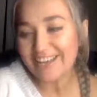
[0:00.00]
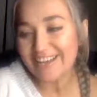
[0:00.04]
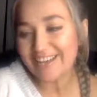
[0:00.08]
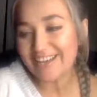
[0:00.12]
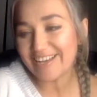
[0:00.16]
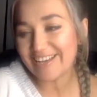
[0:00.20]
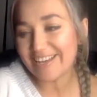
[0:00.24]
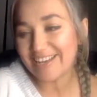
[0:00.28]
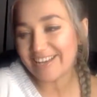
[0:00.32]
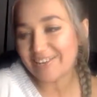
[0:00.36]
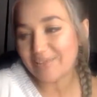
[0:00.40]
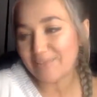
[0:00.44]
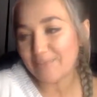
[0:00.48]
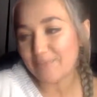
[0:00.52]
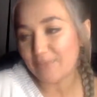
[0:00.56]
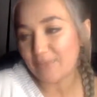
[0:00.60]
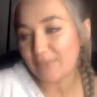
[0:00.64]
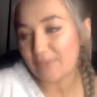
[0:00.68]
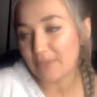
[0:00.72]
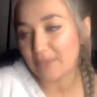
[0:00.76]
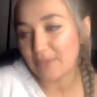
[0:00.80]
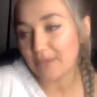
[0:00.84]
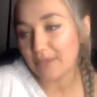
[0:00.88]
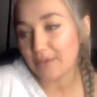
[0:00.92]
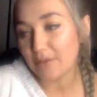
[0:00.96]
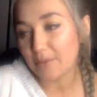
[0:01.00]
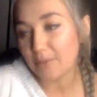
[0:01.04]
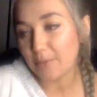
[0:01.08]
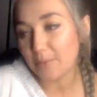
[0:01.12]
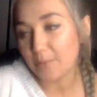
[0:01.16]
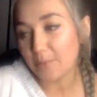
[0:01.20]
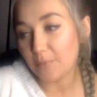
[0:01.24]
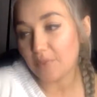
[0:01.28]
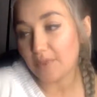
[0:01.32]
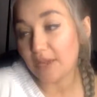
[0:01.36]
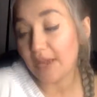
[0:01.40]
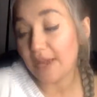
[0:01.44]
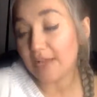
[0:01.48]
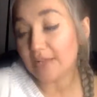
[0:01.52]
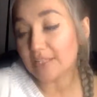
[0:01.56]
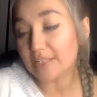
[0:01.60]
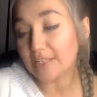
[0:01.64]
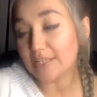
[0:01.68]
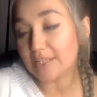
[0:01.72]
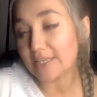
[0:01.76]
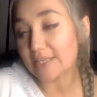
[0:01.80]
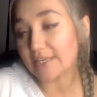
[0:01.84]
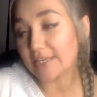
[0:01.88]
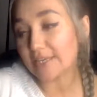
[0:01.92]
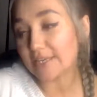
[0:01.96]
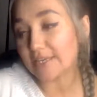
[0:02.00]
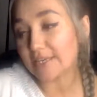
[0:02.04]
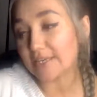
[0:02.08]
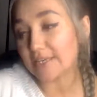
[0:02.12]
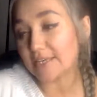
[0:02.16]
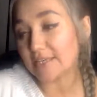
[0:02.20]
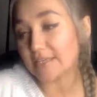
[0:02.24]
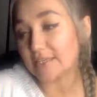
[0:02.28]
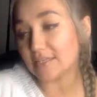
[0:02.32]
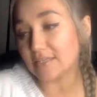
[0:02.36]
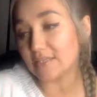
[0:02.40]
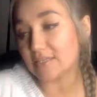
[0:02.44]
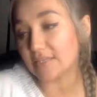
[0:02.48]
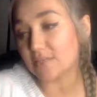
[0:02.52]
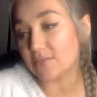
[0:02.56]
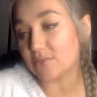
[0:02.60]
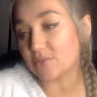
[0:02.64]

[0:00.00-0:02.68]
Um, but the idea is